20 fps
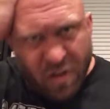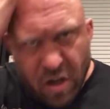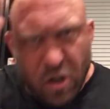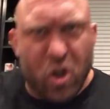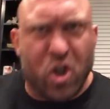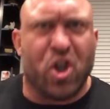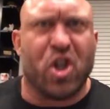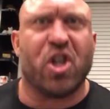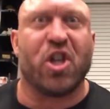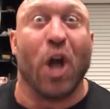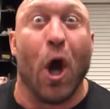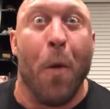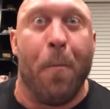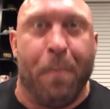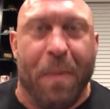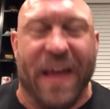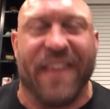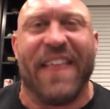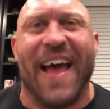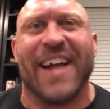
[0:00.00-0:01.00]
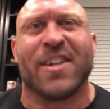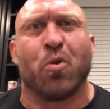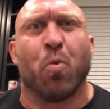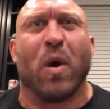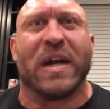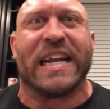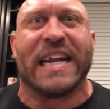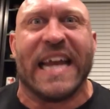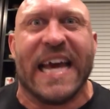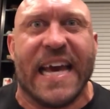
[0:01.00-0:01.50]
Stupid. That's
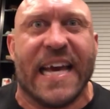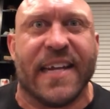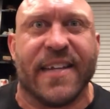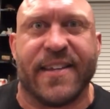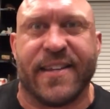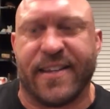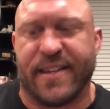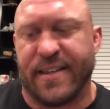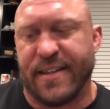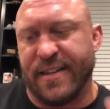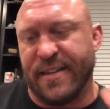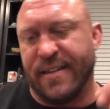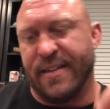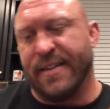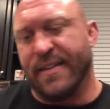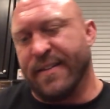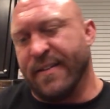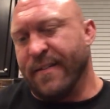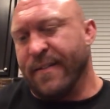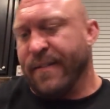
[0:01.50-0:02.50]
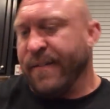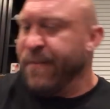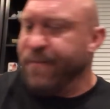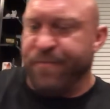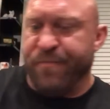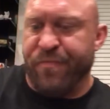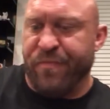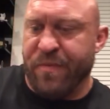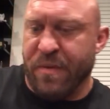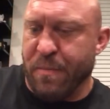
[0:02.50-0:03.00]
what it is.
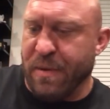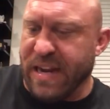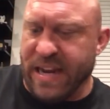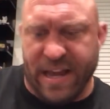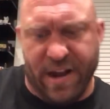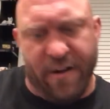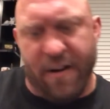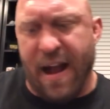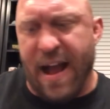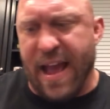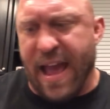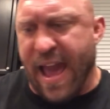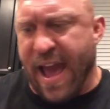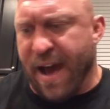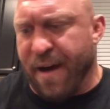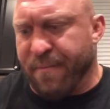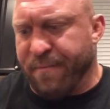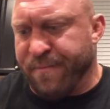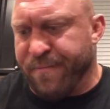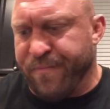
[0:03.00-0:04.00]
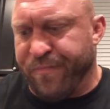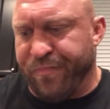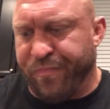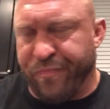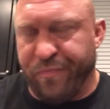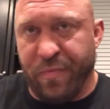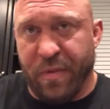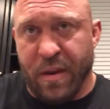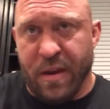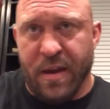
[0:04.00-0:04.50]
But here I am.
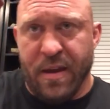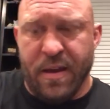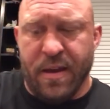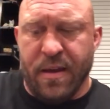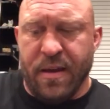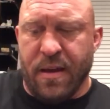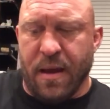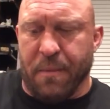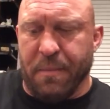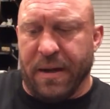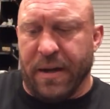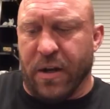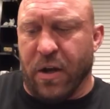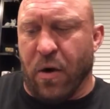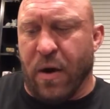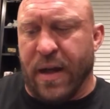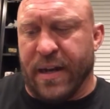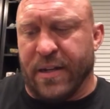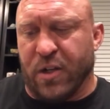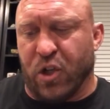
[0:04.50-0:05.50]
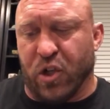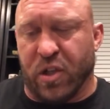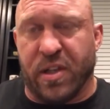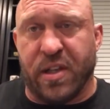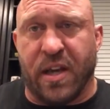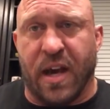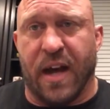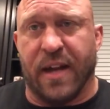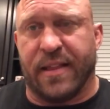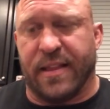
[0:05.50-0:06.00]
I'm going to go ahead and
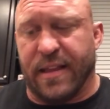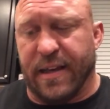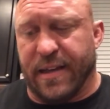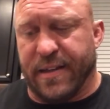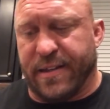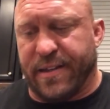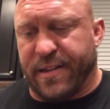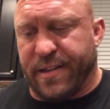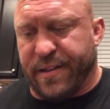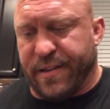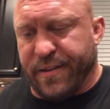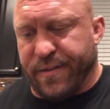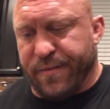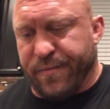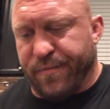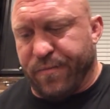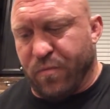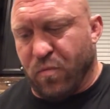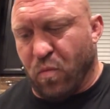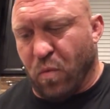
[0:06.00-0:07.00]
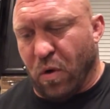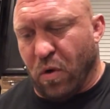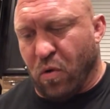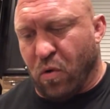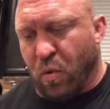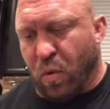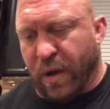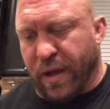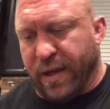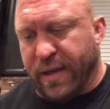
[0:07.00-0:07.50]
just cut this real
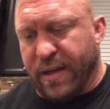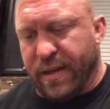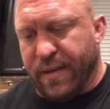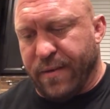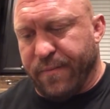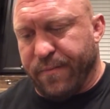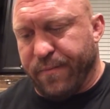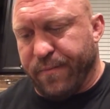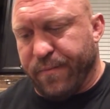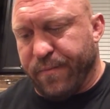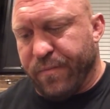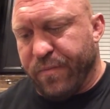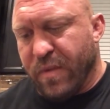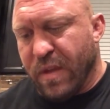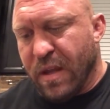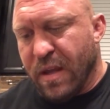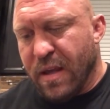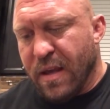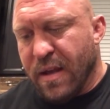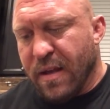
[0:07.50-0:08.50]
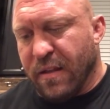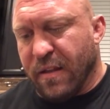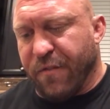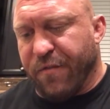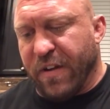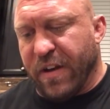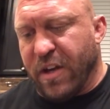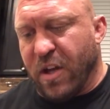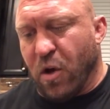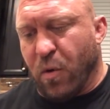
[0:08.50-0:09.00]
quick. The
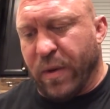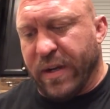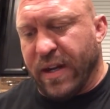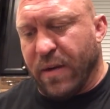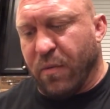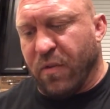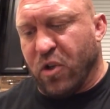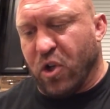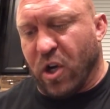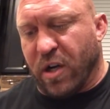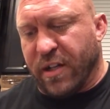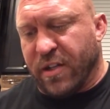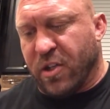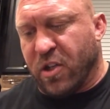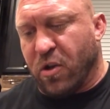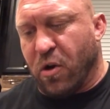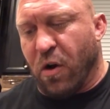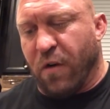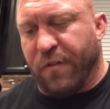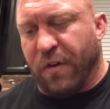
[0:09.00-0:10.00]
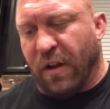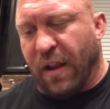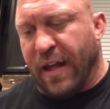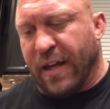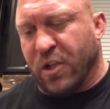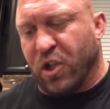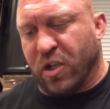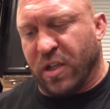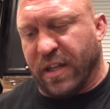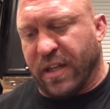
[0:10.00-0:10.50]
video we did with Johnny Scoville,
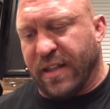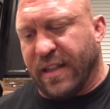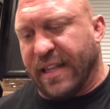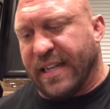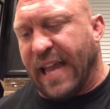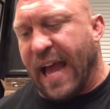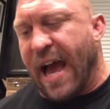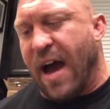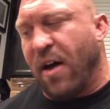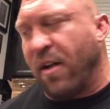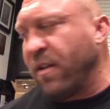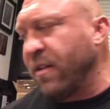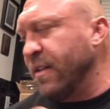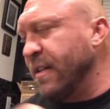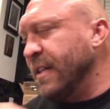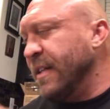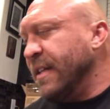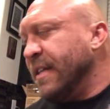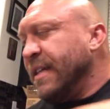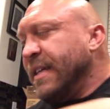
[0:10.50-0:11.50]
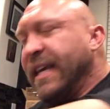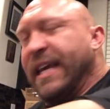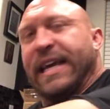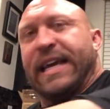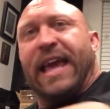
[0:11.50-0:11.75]
actually, the towel he